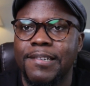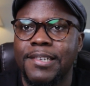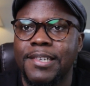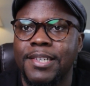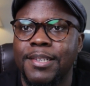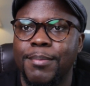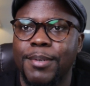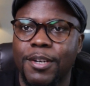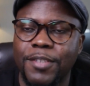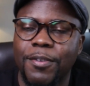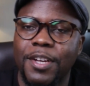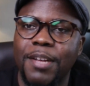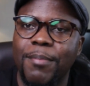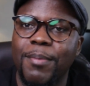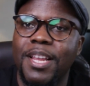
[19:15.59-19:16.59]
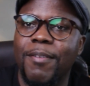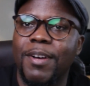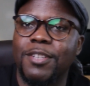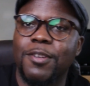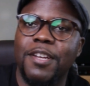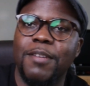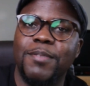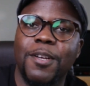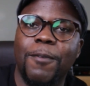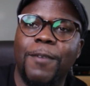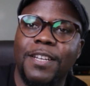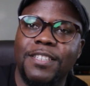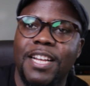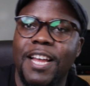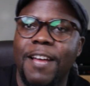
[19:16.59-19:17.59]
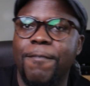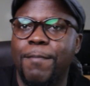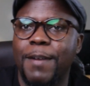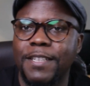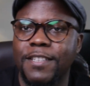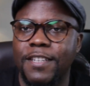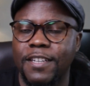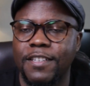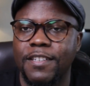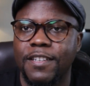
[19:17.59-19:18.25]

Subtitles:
Because for him, he never saw himself as a life president.